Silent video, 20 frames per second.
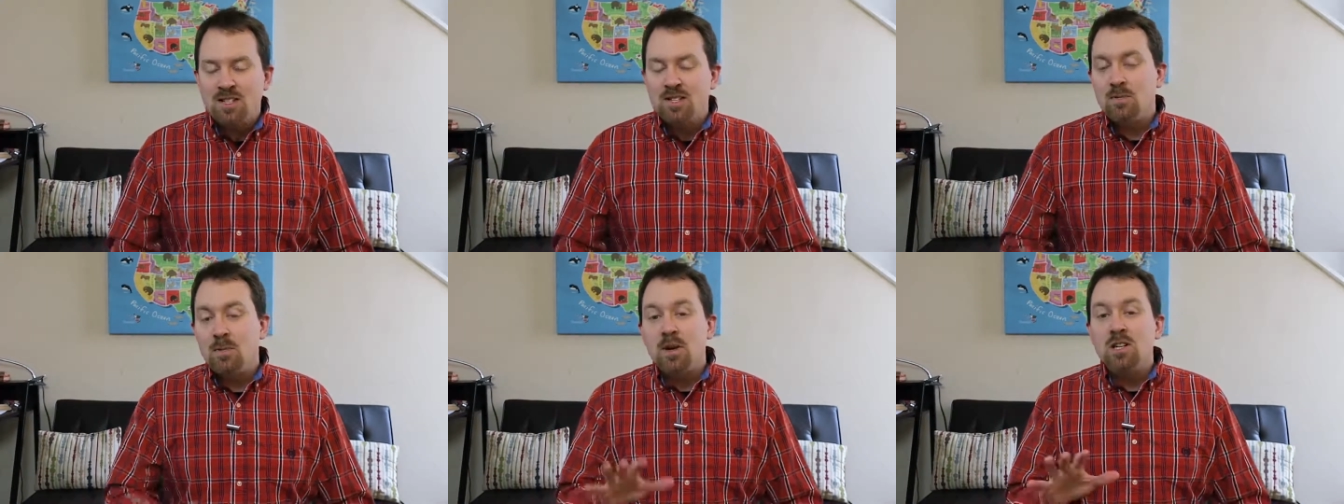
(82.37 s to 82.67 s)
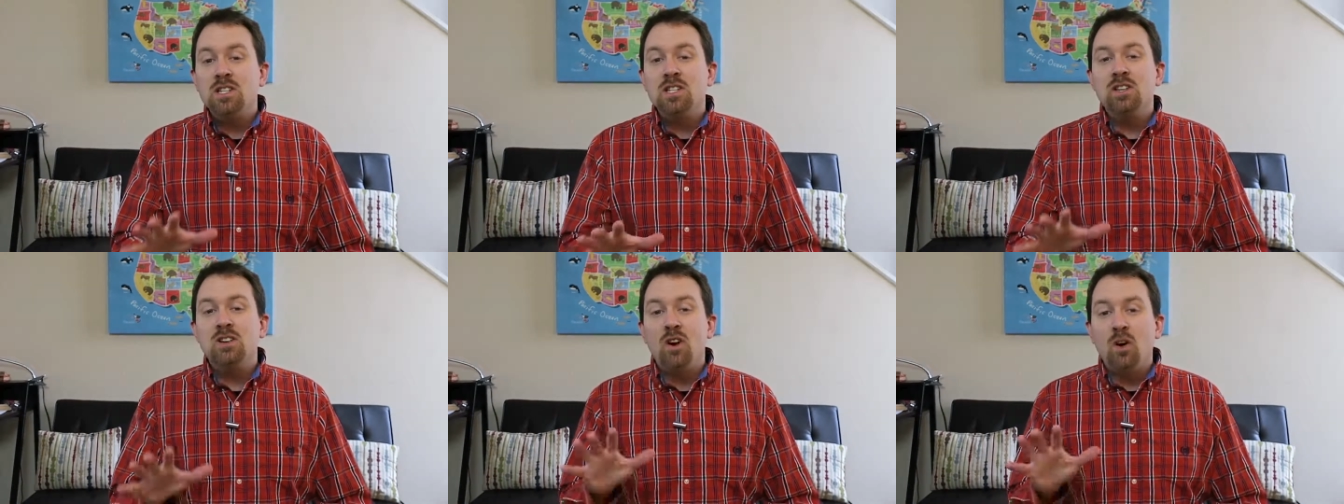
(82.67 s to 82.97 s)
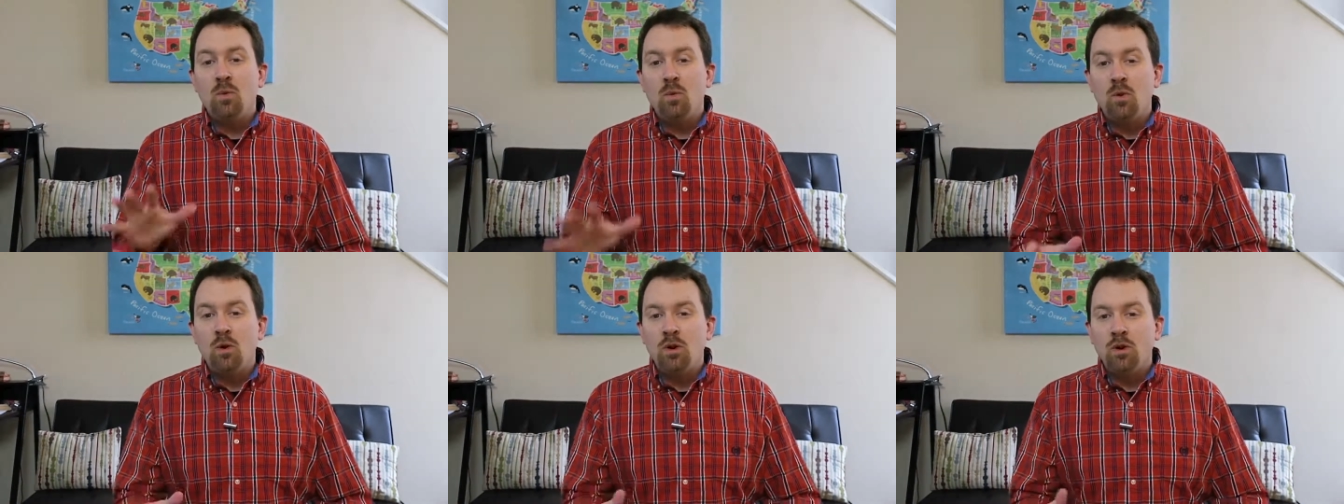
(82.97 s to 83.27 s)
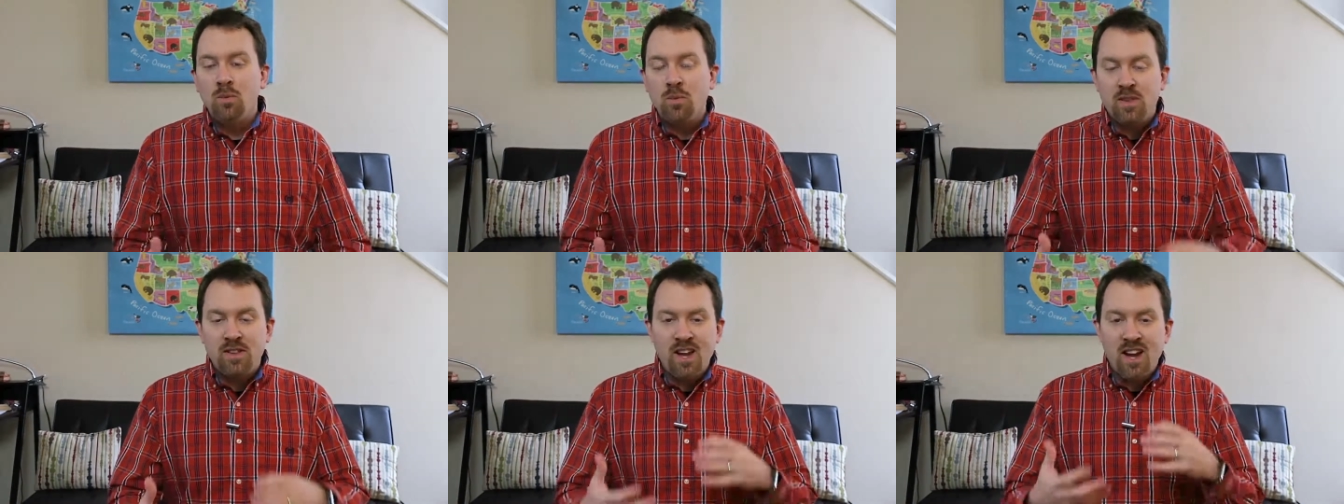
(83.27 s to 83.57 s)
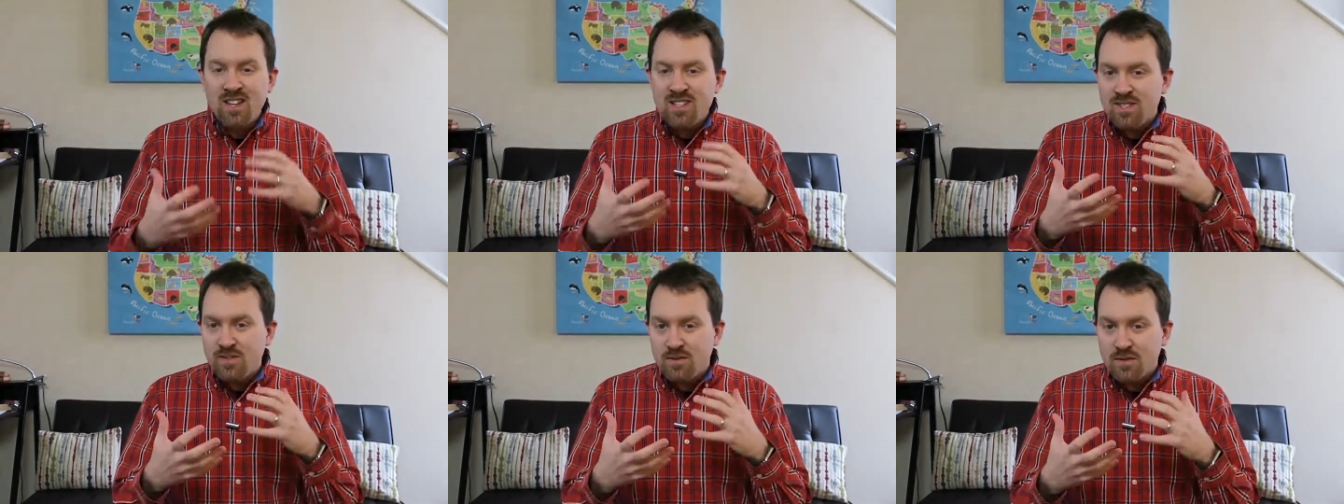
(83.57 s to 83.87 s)
especially in our world with
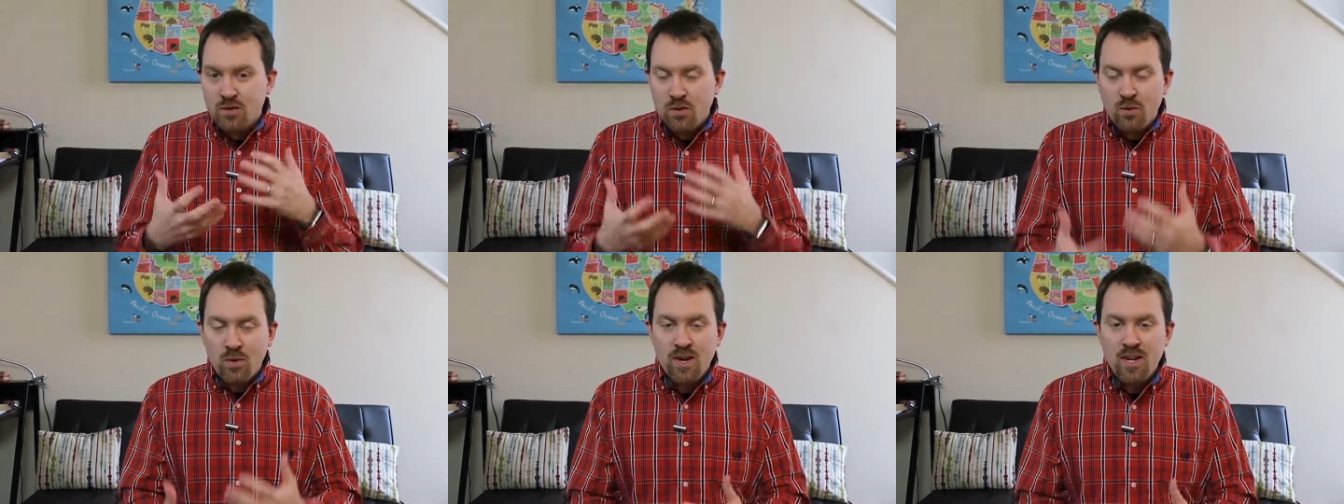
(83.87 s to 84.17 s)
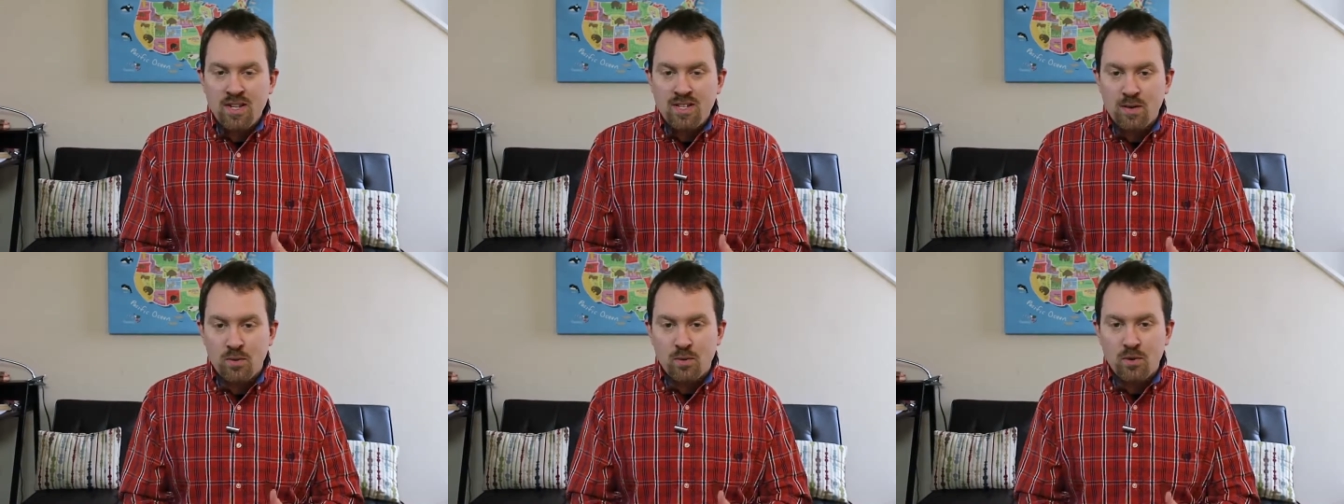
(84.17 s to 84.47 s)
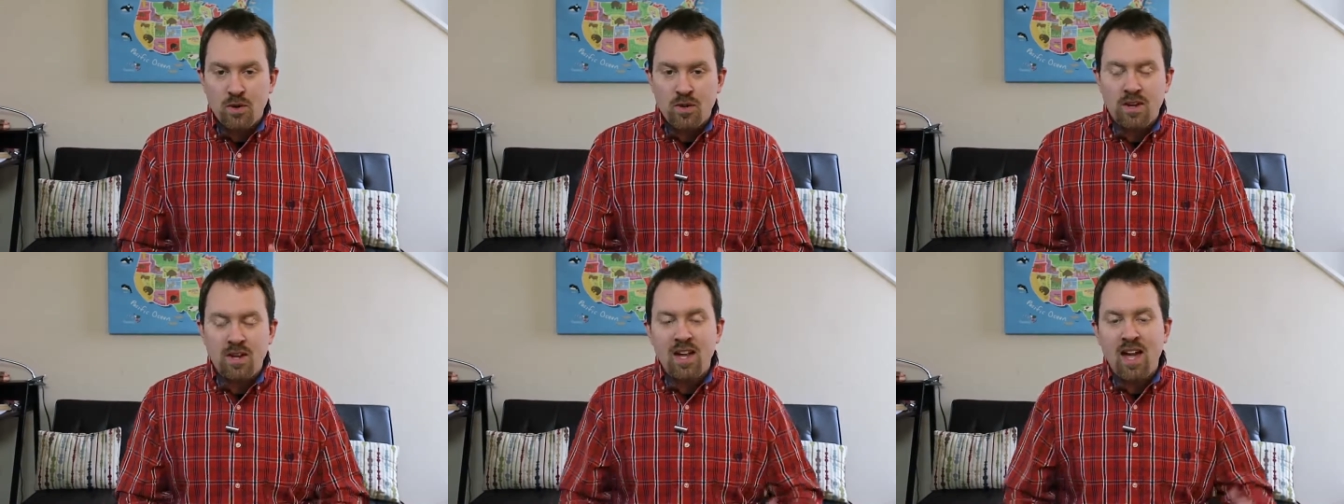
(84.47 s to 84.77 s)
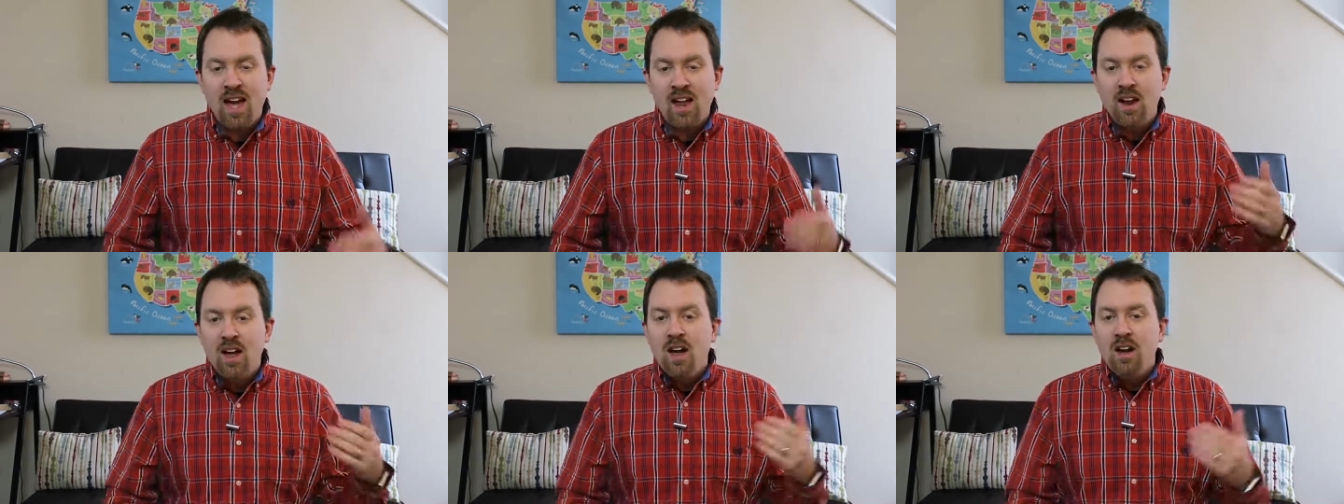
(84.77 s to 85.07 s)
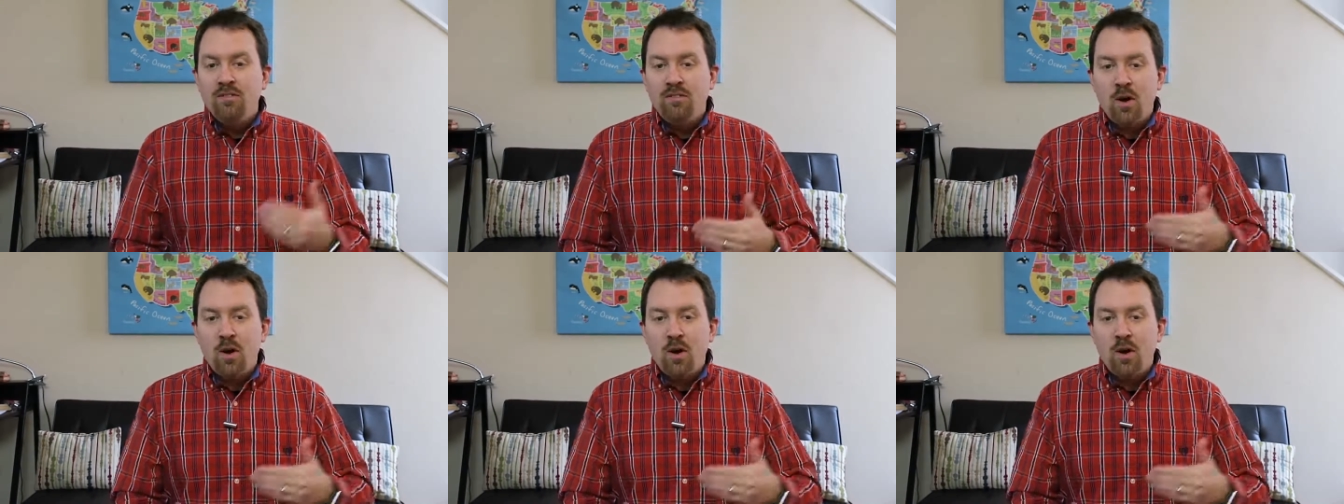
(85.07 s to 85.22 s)
tons of screens that we're looking at,